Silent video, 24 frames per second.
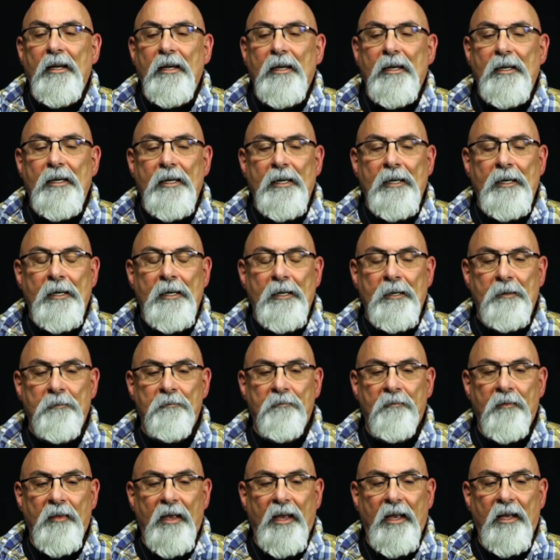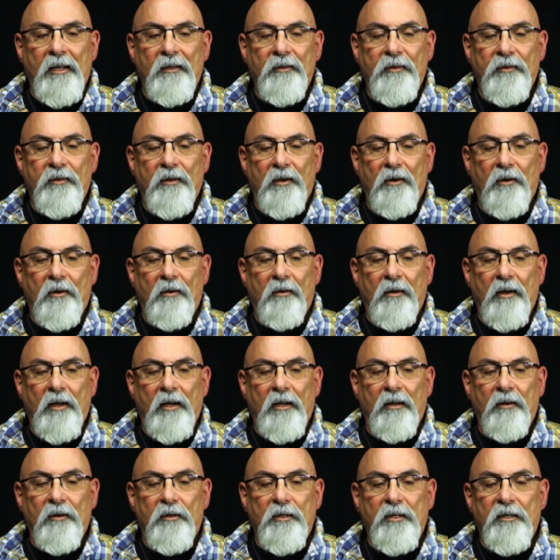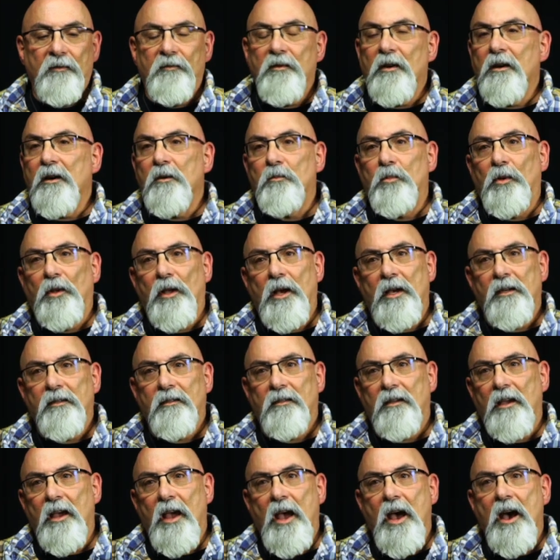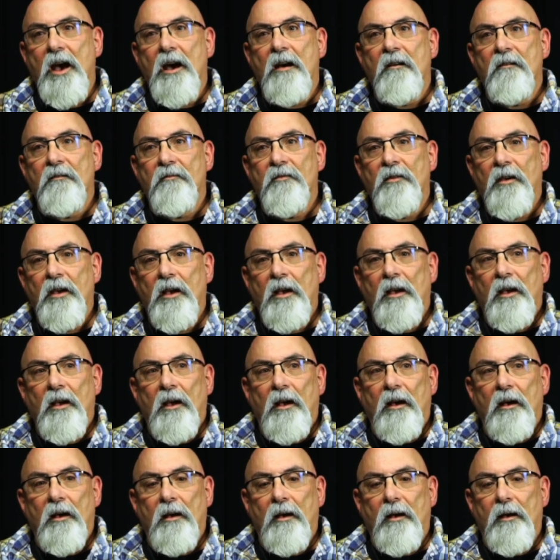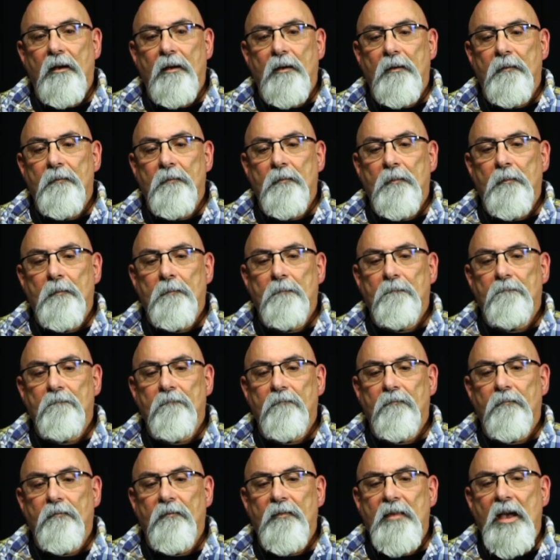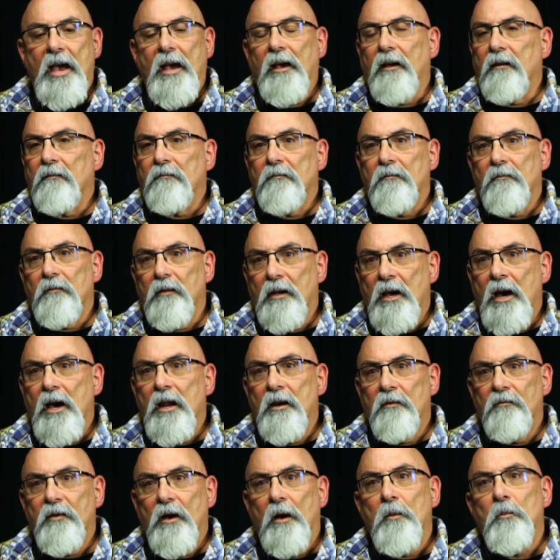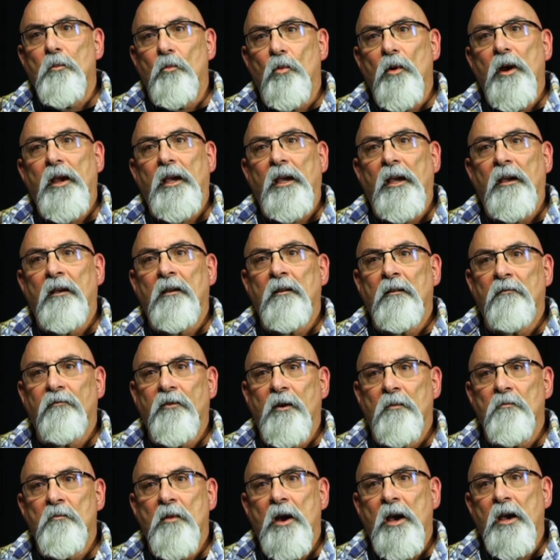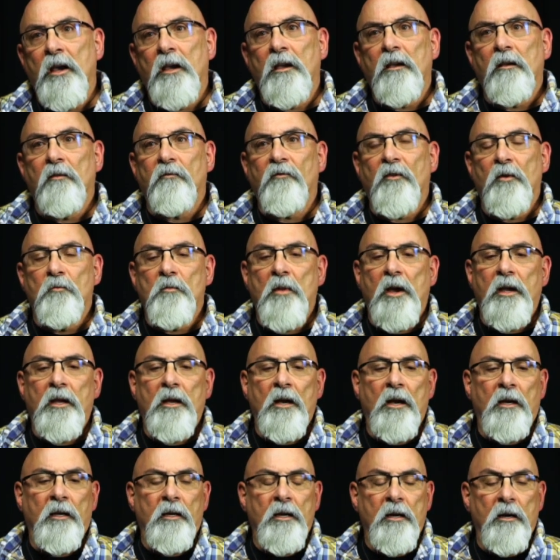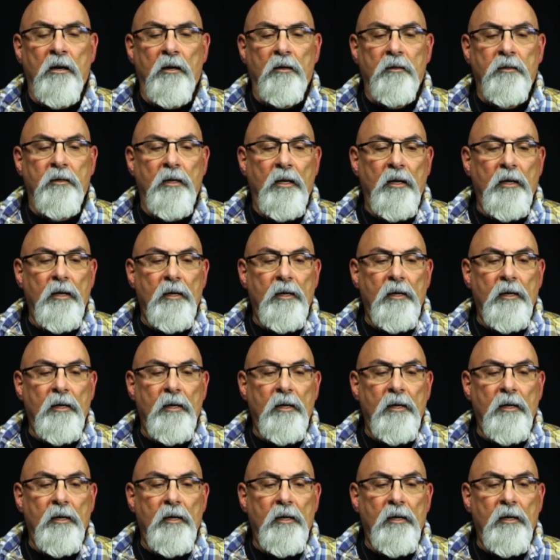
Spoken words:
And so, just very blessed to have that kind of upbringing from my young years.